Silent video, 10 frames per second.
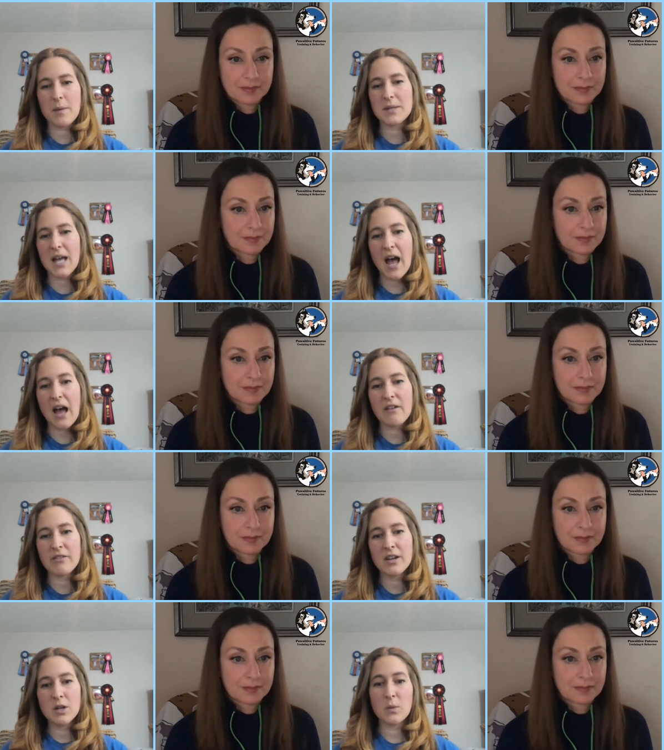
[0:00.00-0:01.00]
Speaker 1: them to
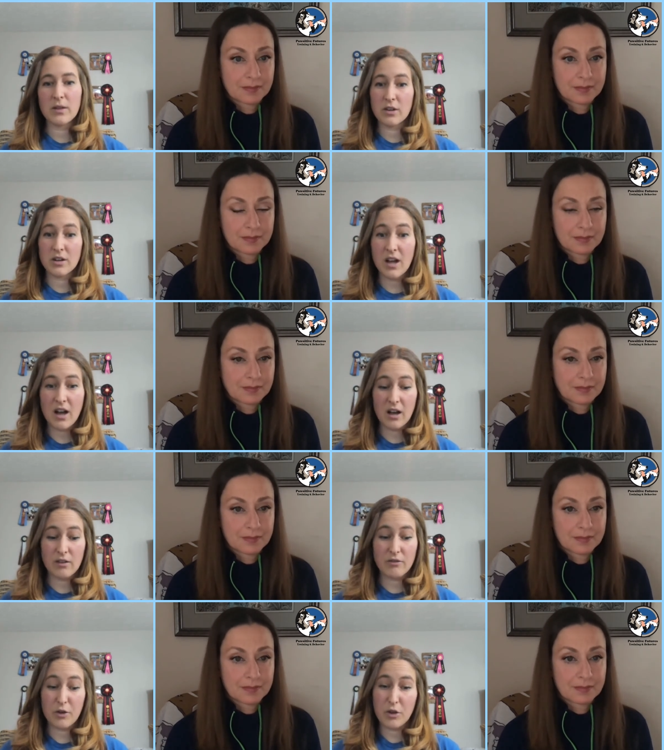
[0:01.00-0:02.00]
have when they're
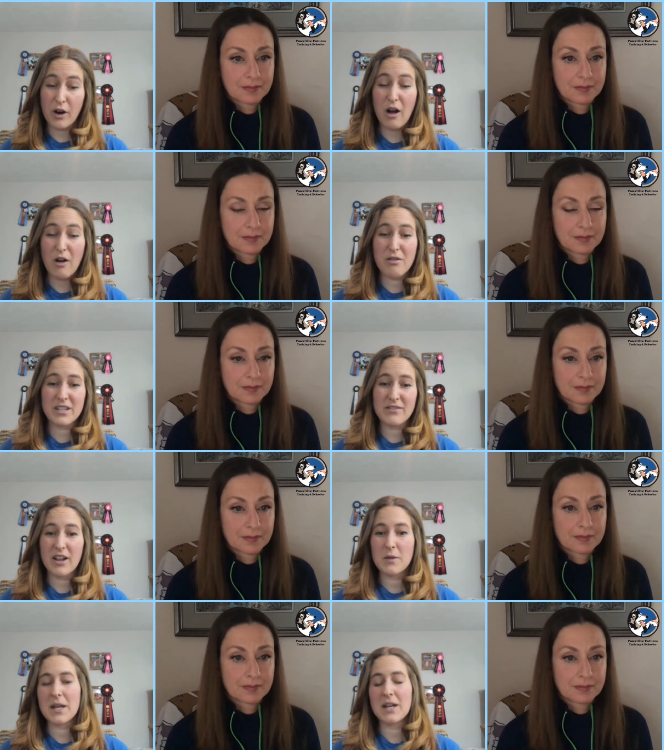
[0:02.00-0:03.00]
young for their health and
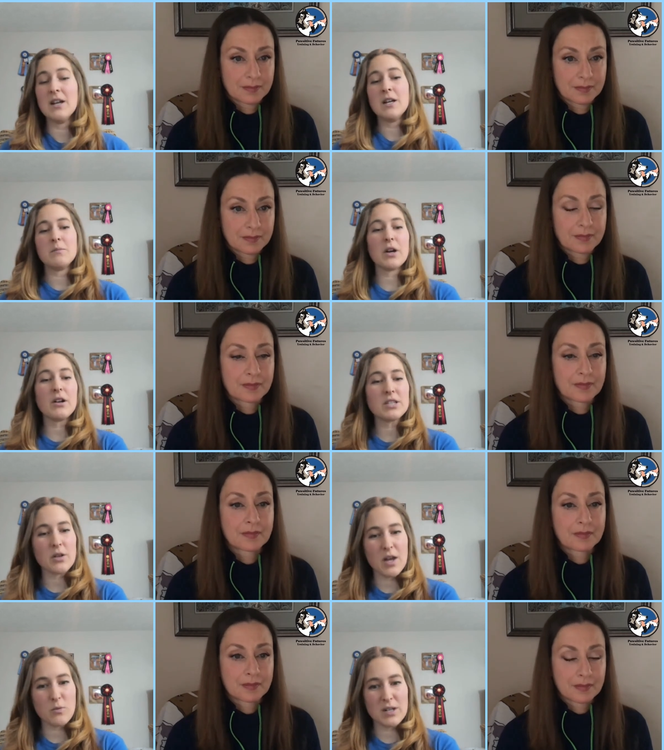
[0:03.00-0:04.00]
development, but
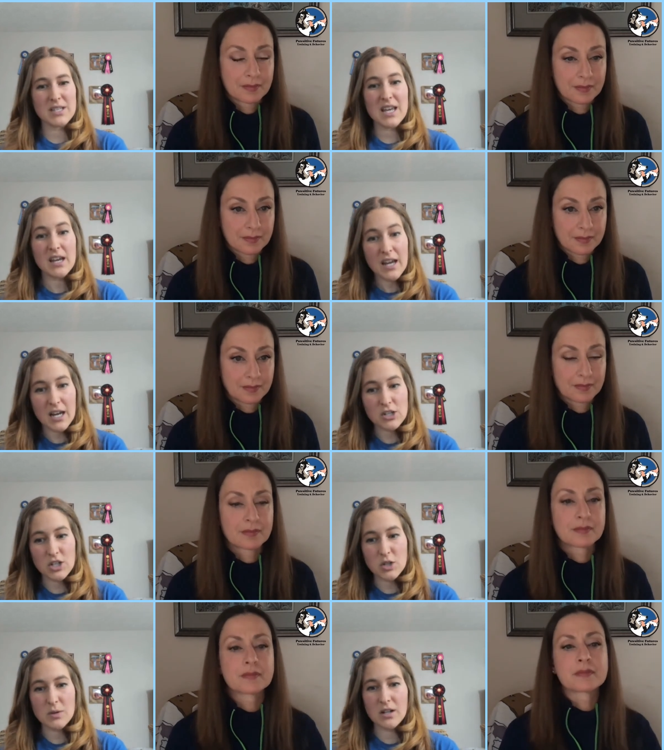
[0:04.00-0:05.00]
also then once they age
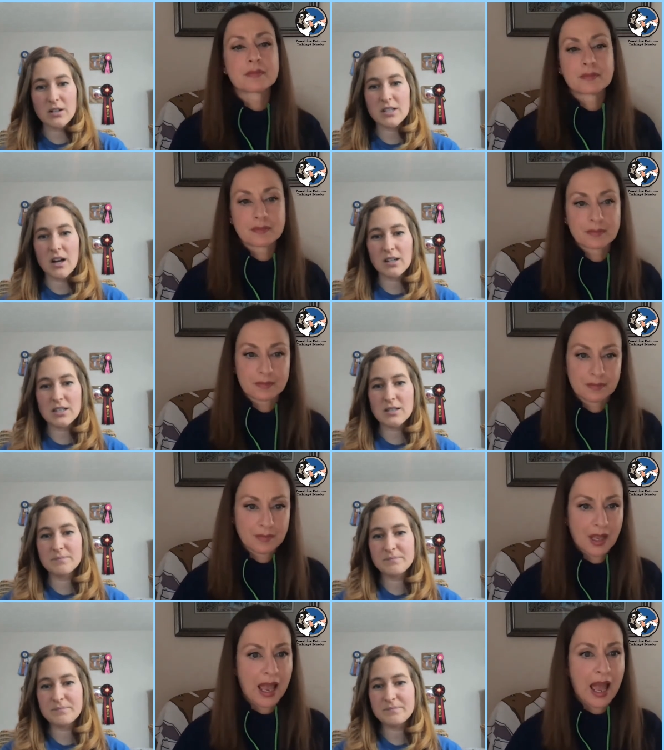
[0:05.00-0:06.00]
into adult
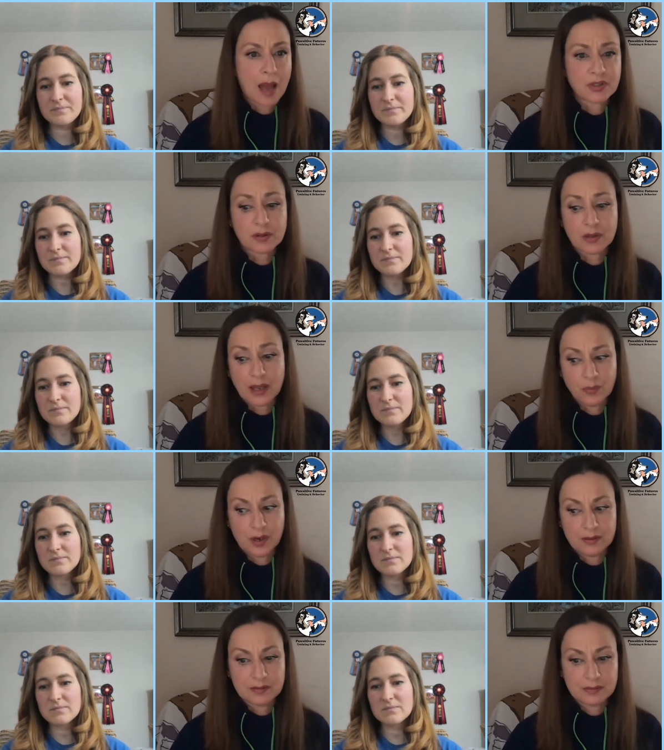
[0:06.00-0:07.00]
dogs.
Speaker 2: Absolutely. And
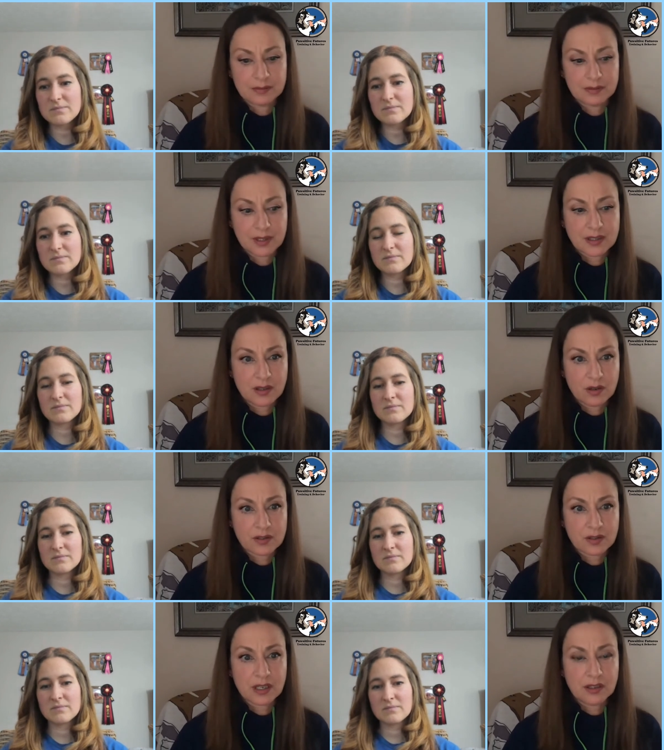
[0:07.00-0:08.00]
well, doesn't it
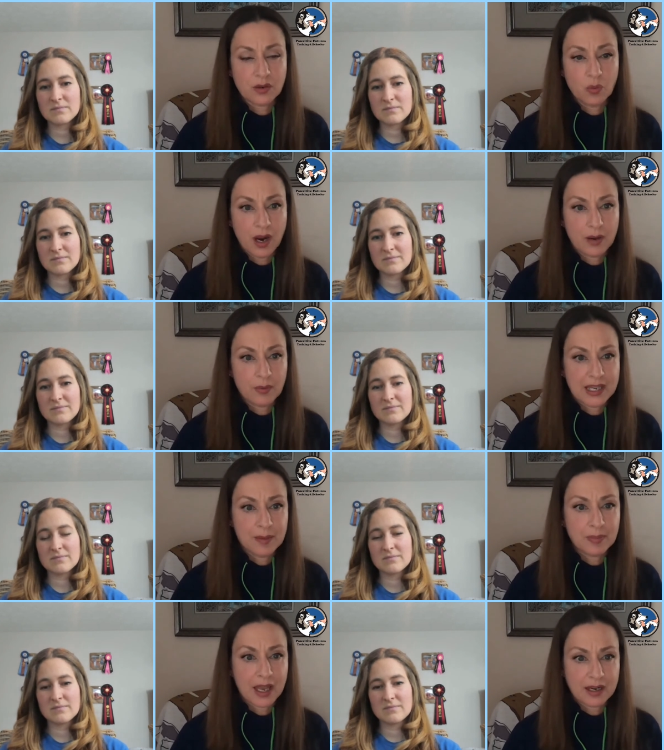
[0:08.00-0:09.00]
also tell you why we
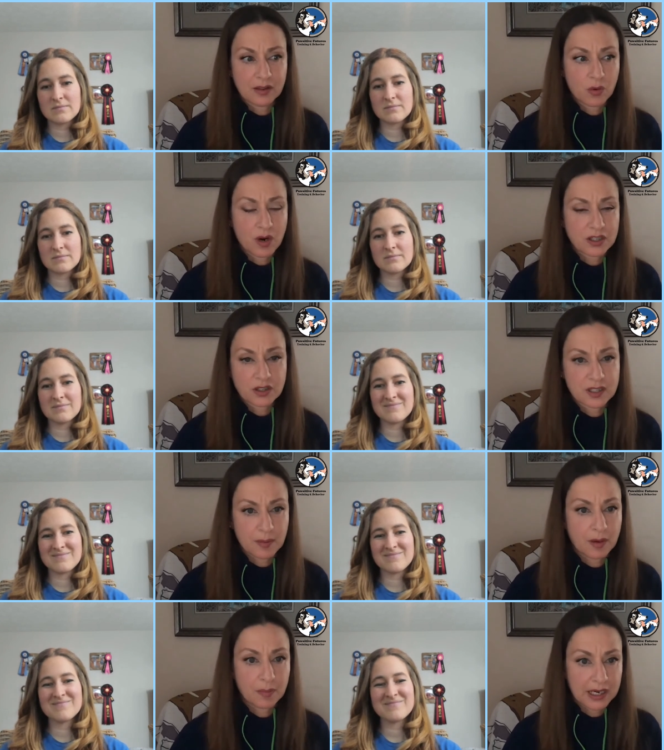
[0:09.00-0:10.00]
keep getting the questions
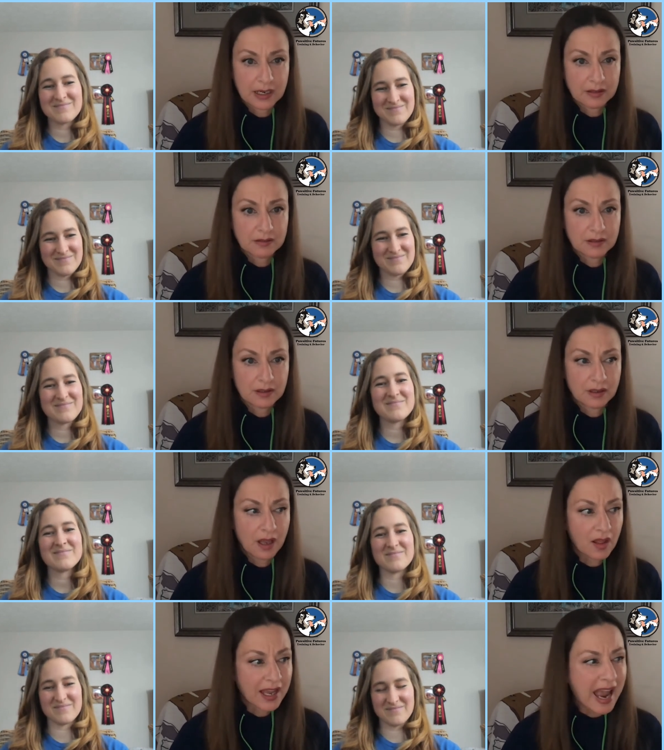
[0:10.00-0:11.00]
about biting?
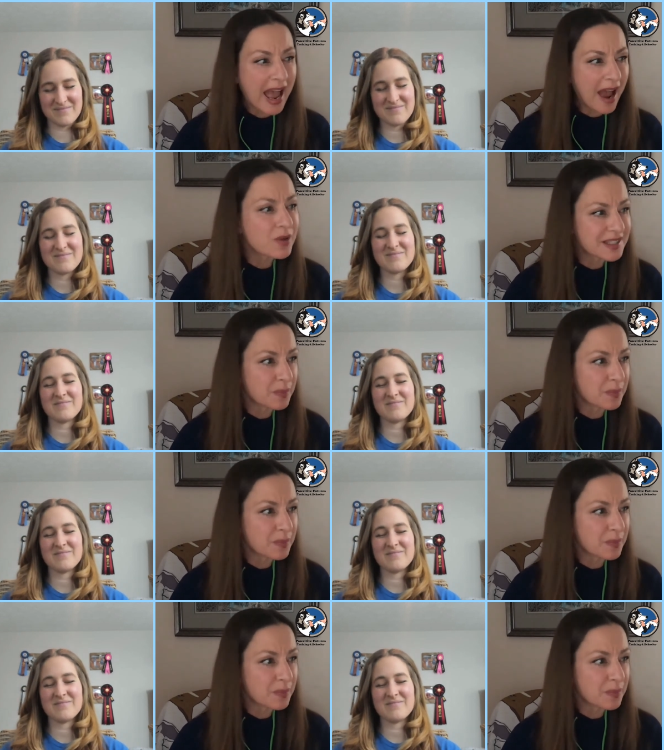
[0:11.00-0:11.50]
Like, mm-hmm. how is it